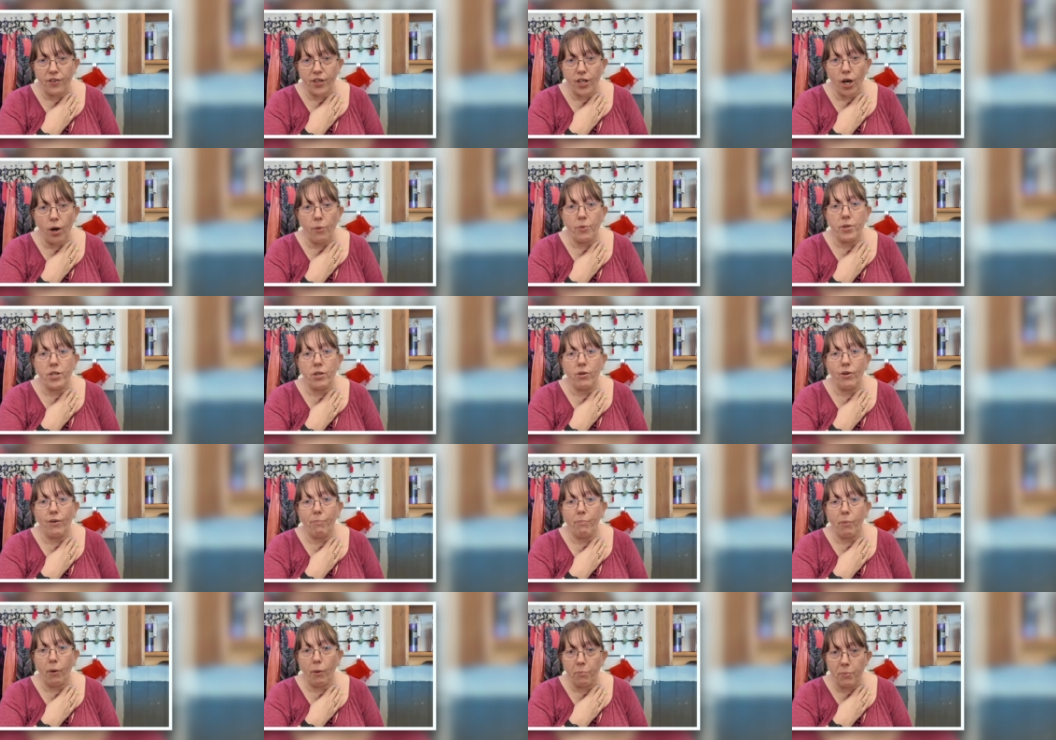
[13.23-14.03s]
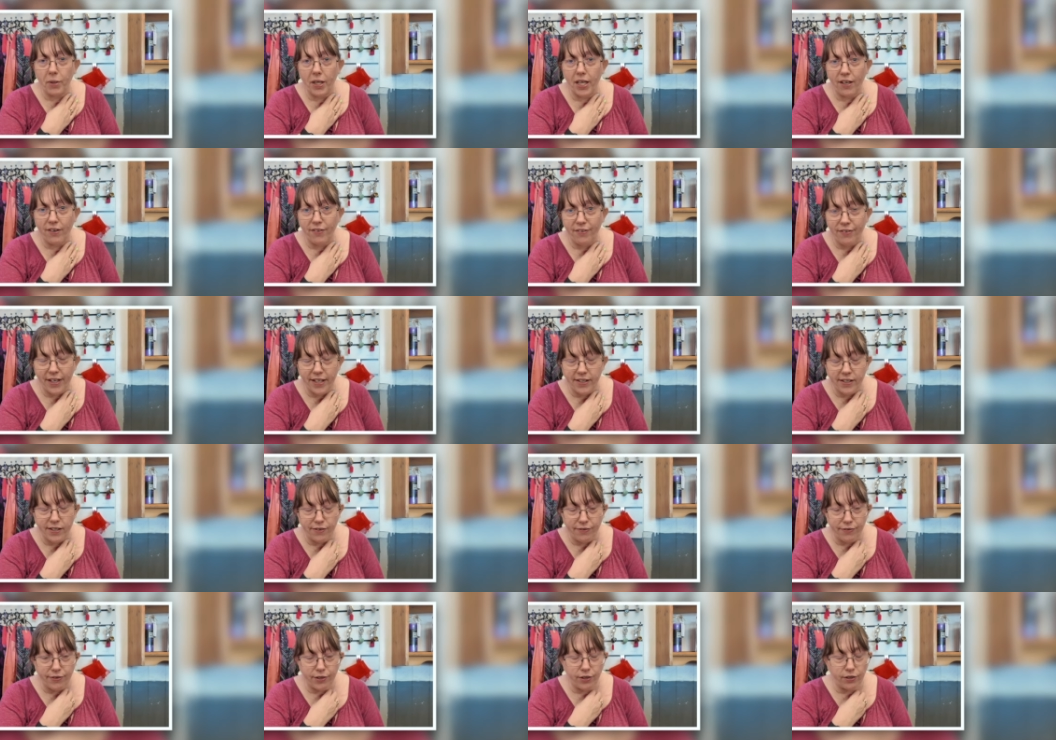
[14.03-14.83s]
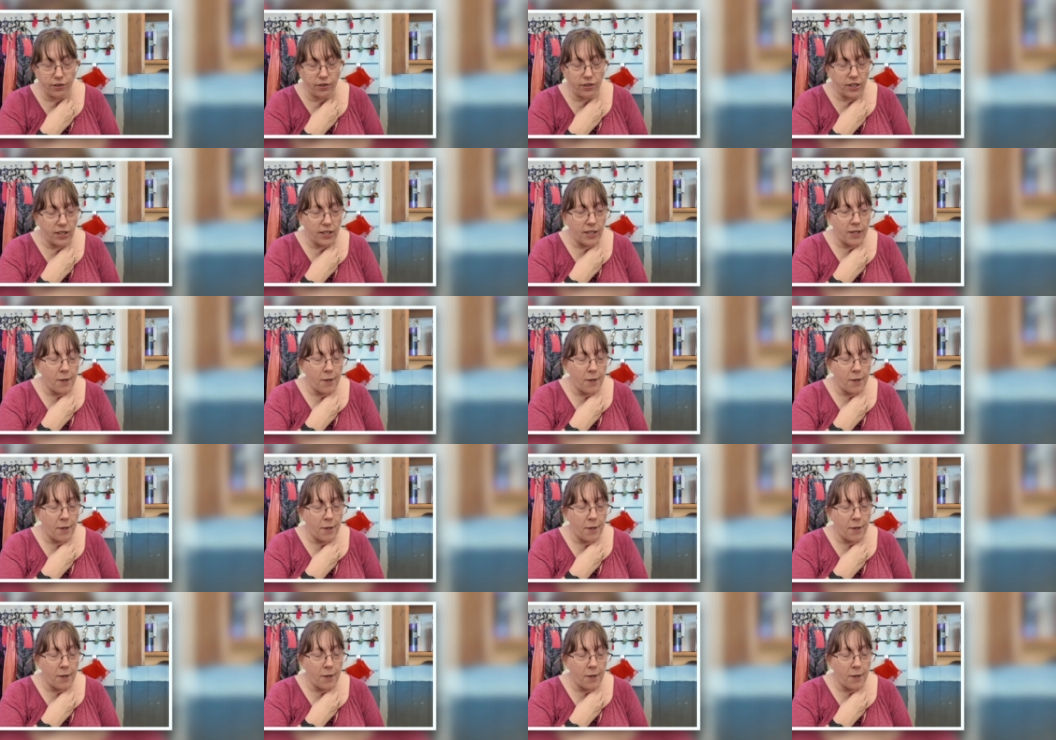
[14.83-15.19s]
They always do a pumpkin festival